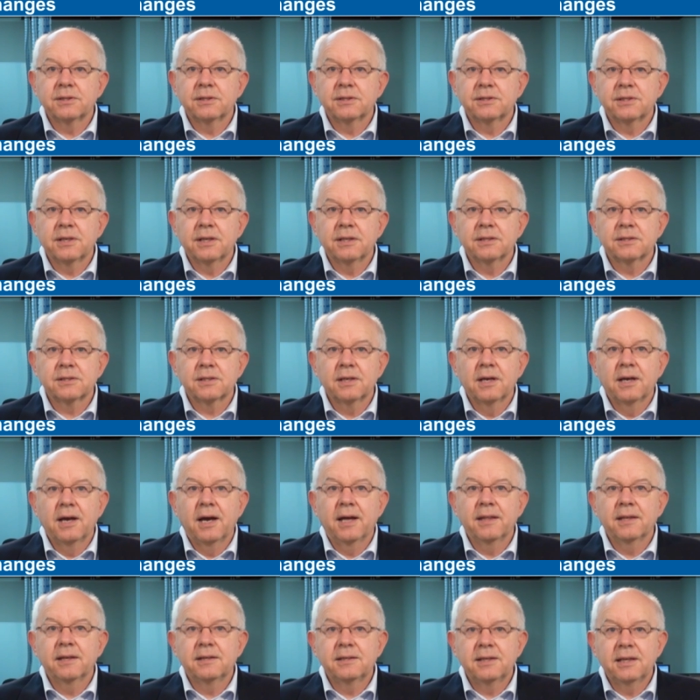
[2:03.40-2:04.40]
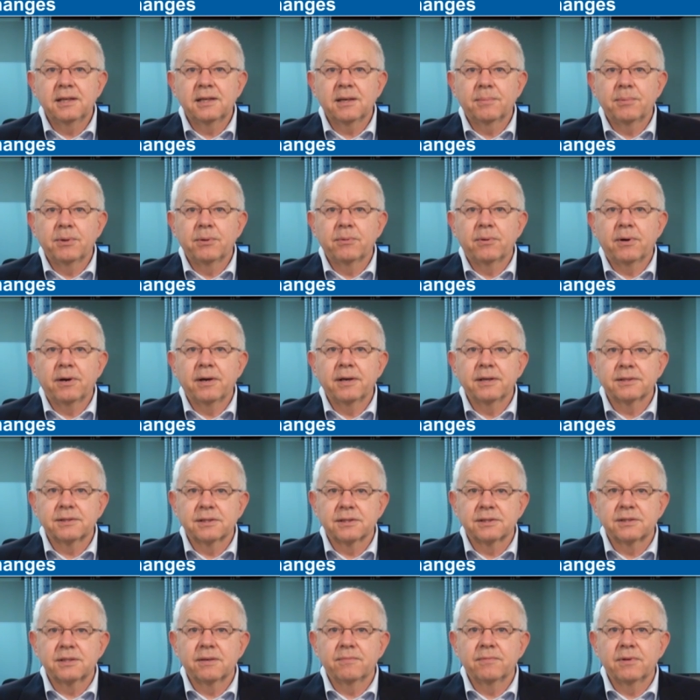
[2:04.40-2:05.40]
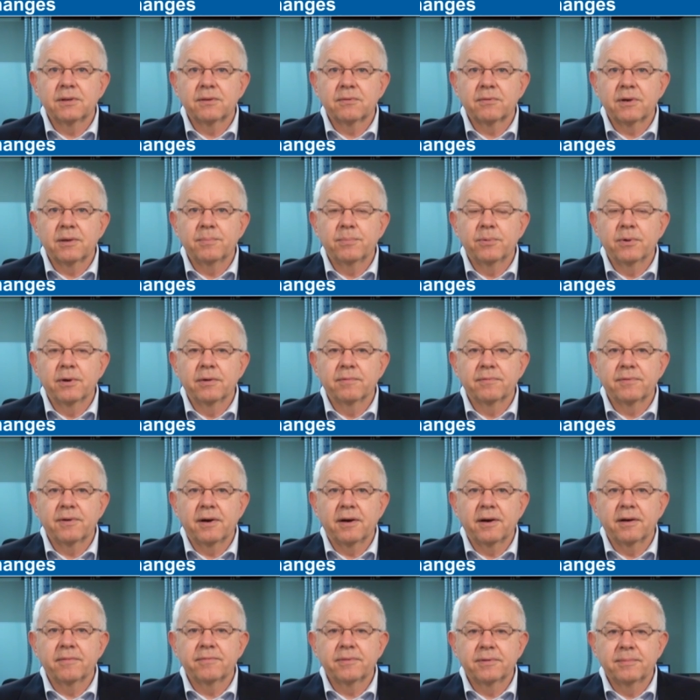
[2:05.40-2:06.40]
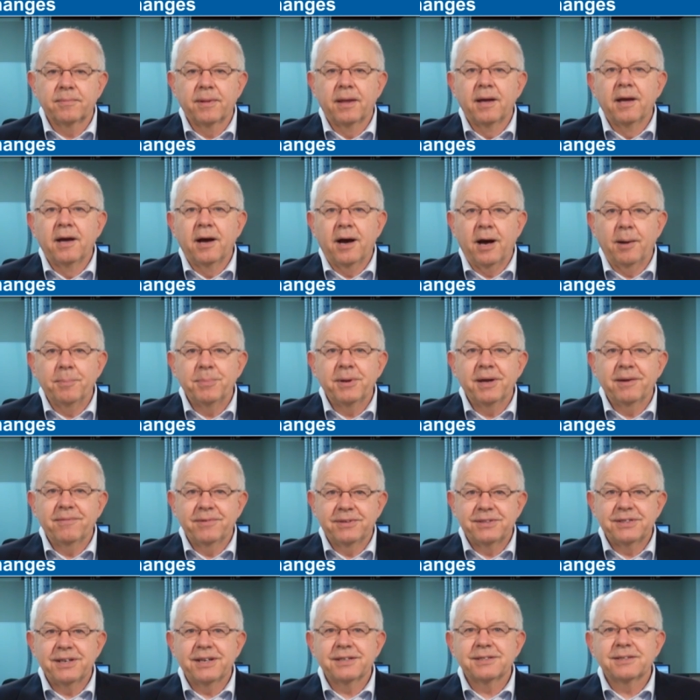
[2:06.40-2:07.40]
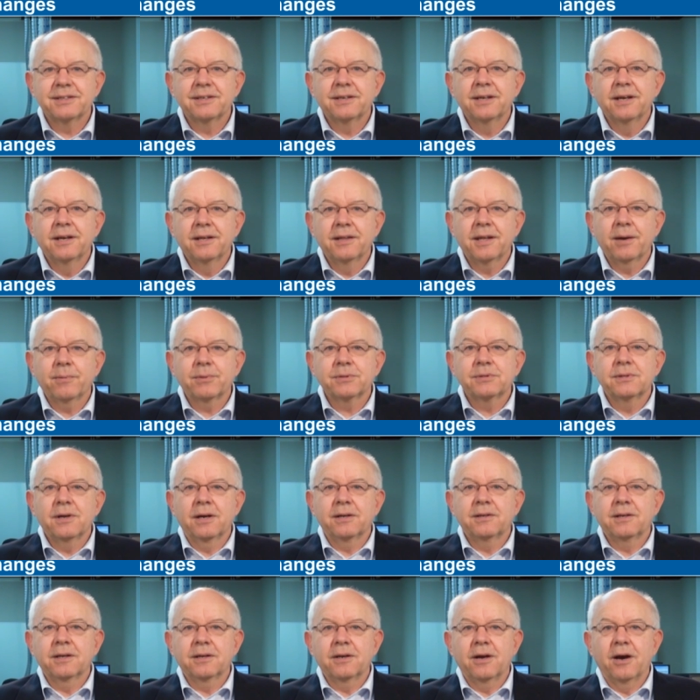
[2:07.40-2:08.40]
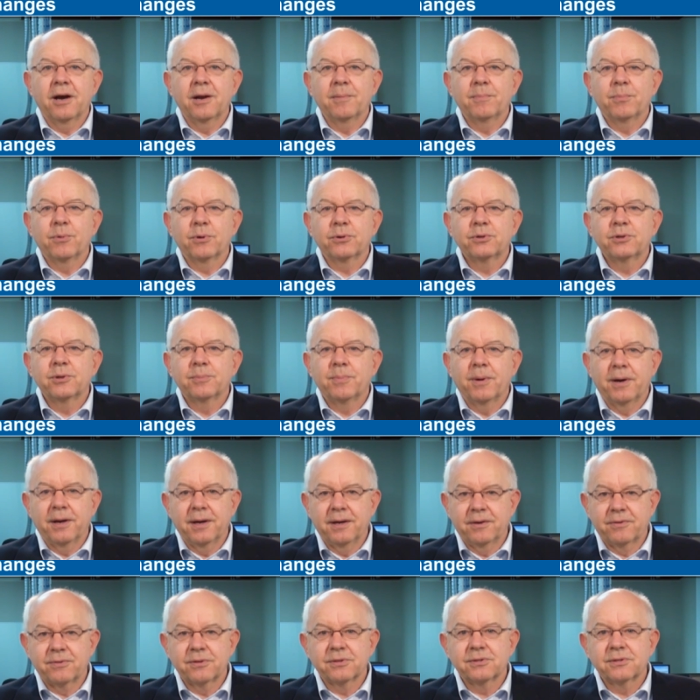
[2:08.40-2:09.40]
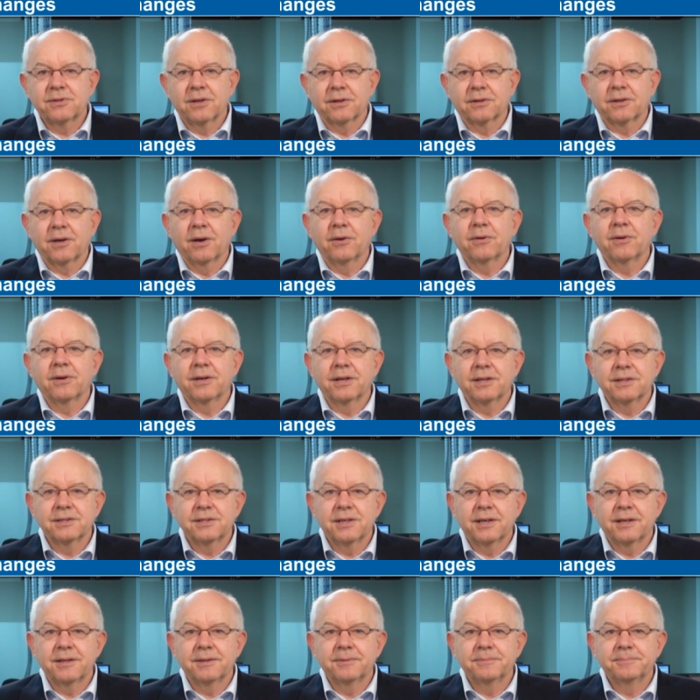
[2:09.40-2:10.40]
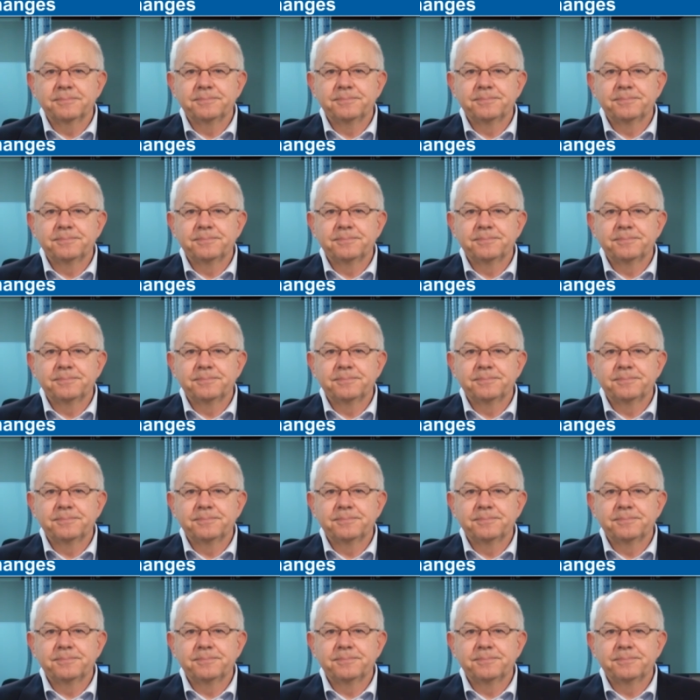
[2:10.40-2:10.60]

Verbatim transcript: Aussie cents, and the T W I is at seventy-three point five. I'm David Chaston. That was ninety at nine, brought to you by interest dot co dot n z.